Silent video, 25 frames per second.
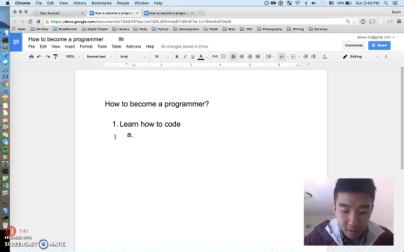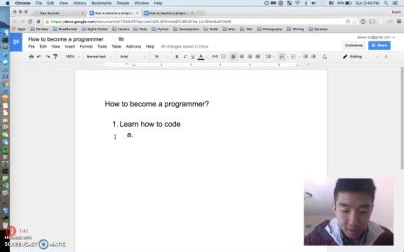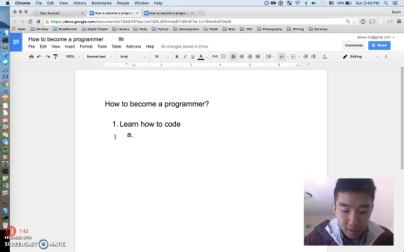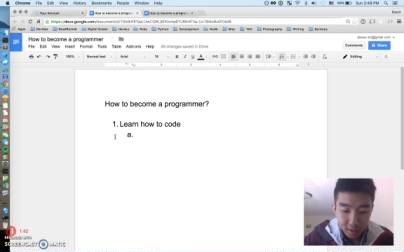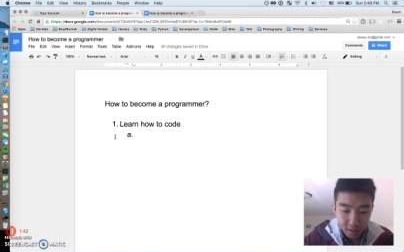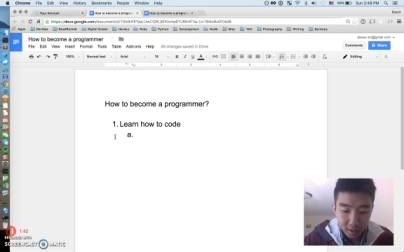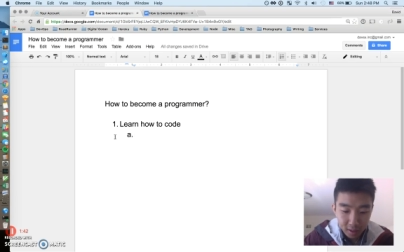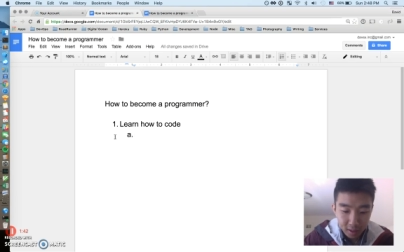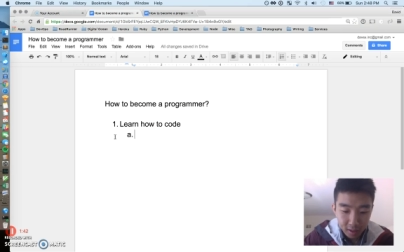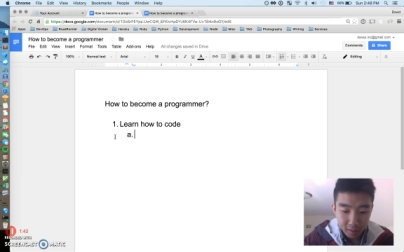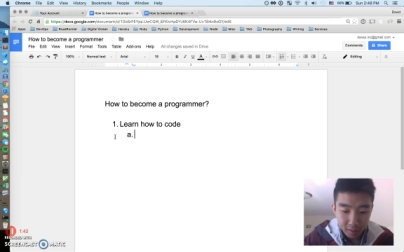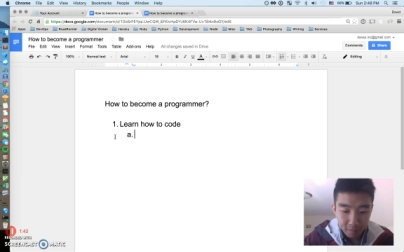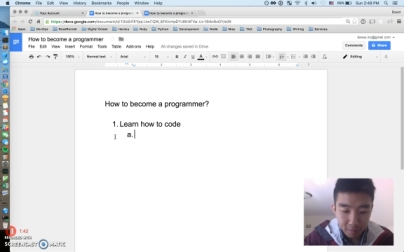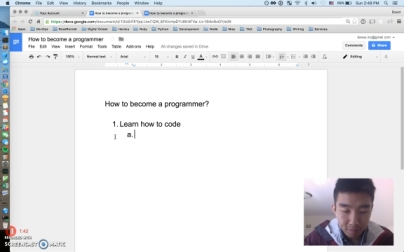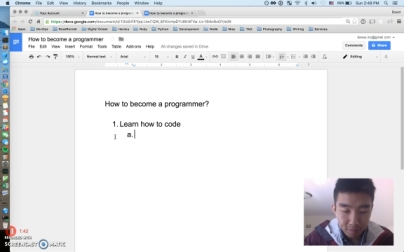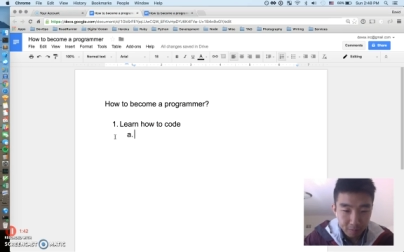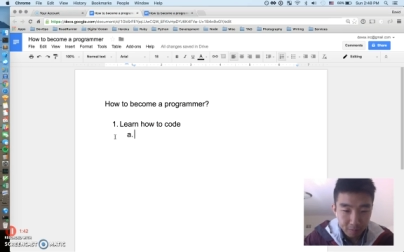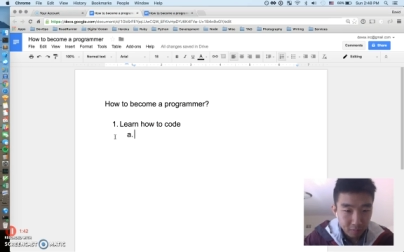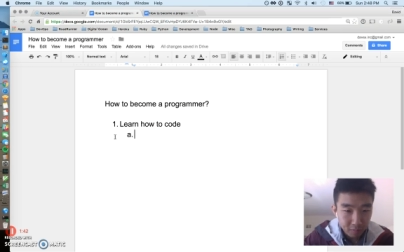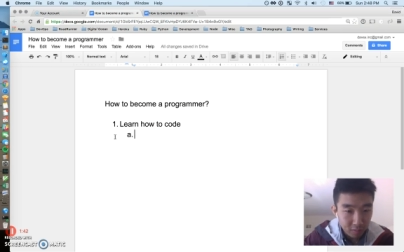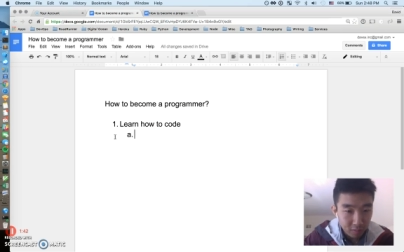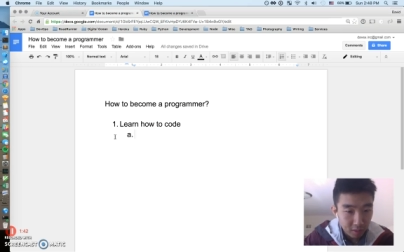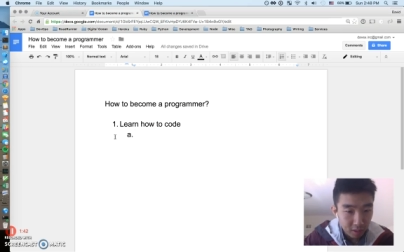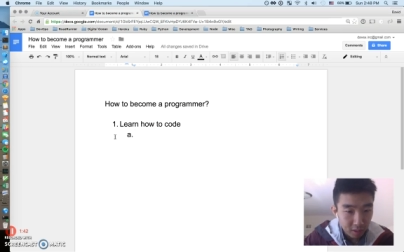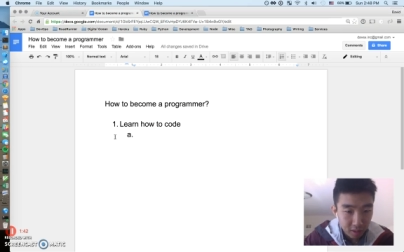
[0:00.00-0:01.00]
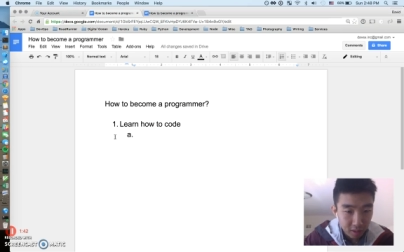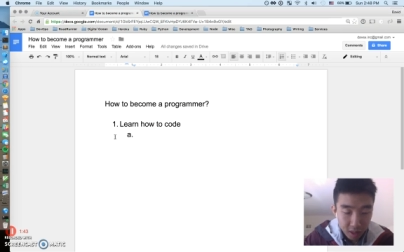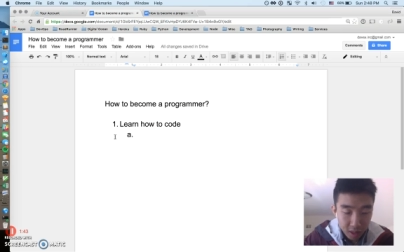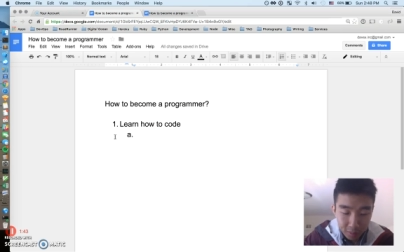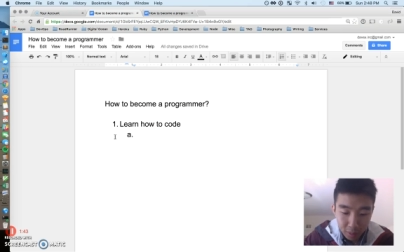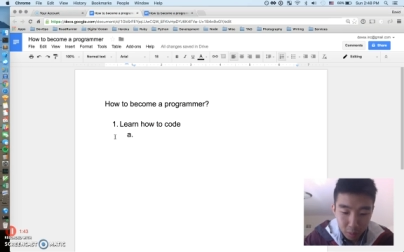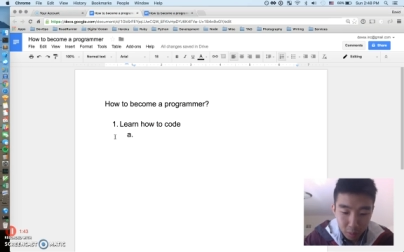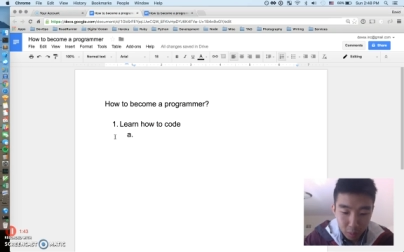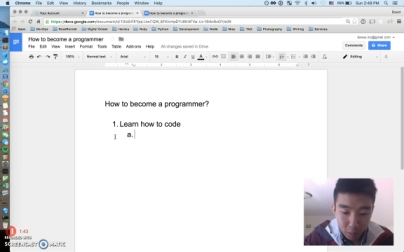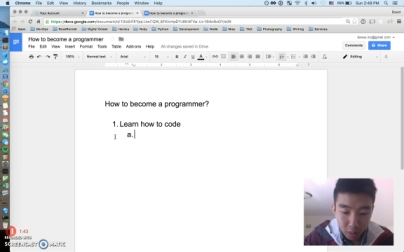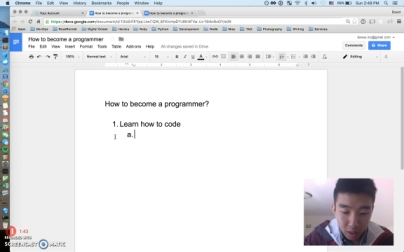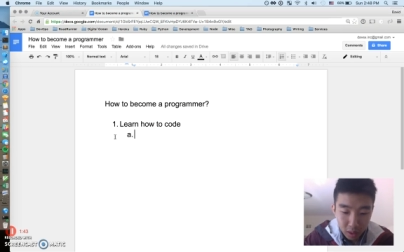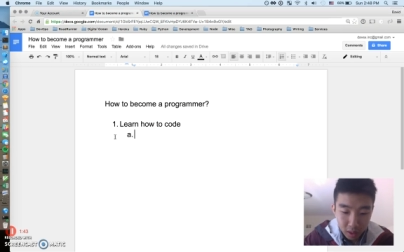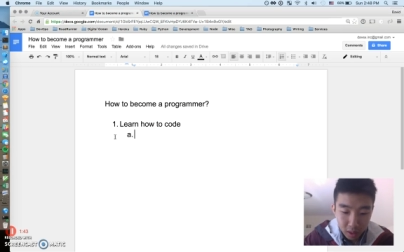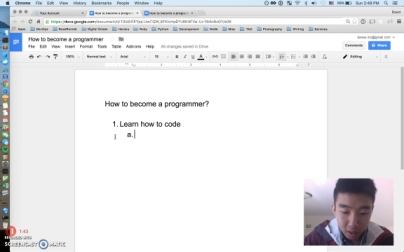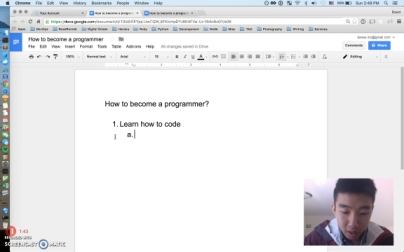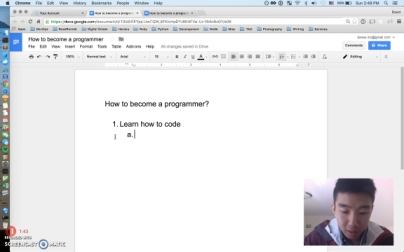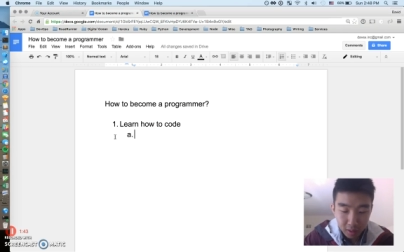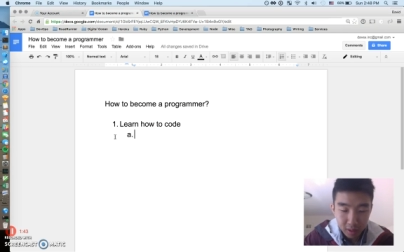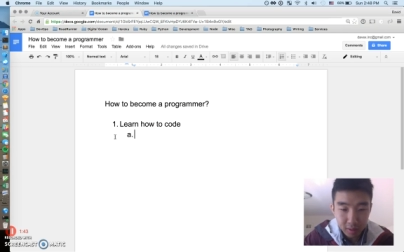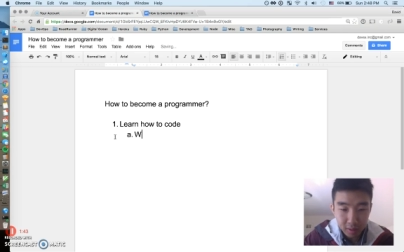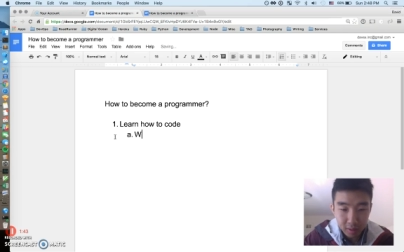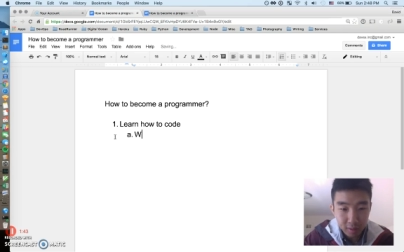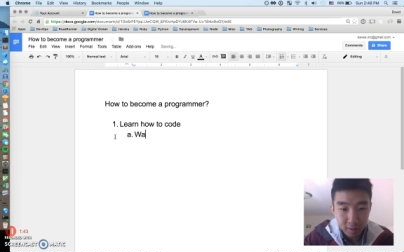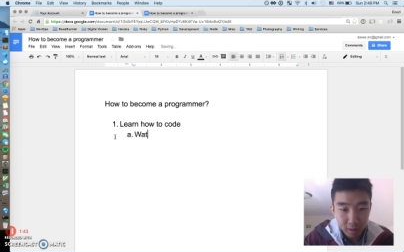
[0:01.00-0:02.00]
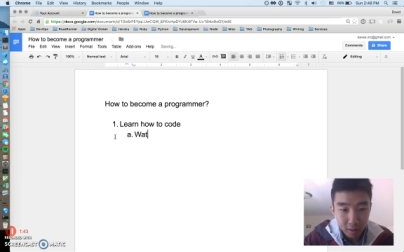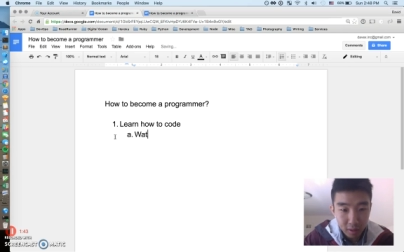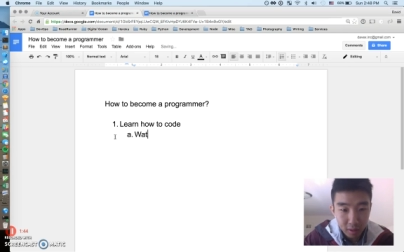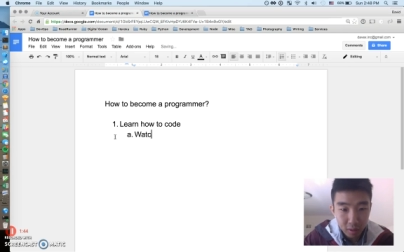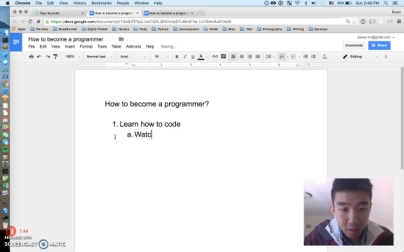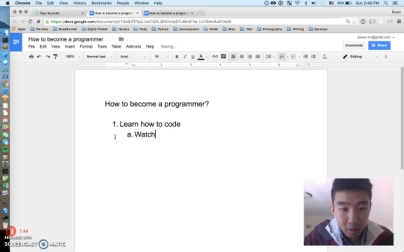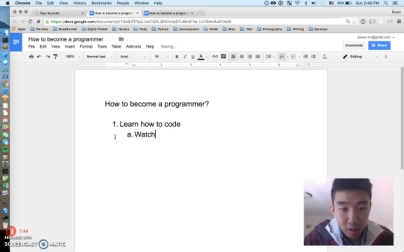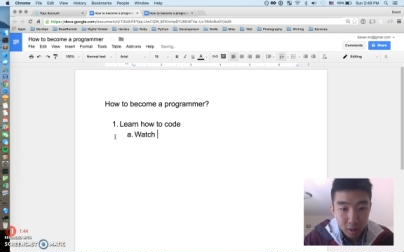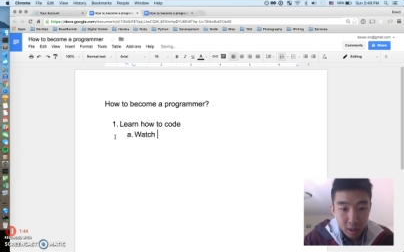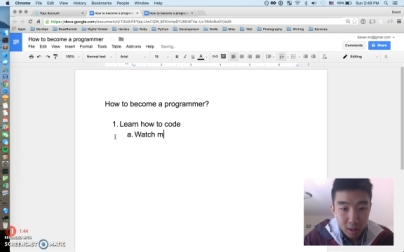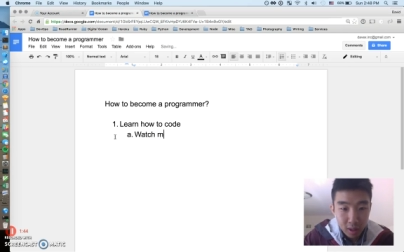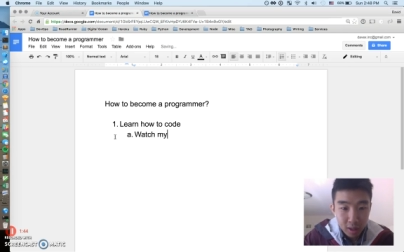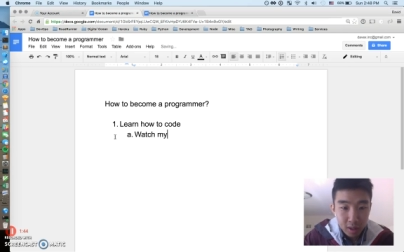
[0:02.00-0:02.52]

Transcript: Um, the number one thing you can do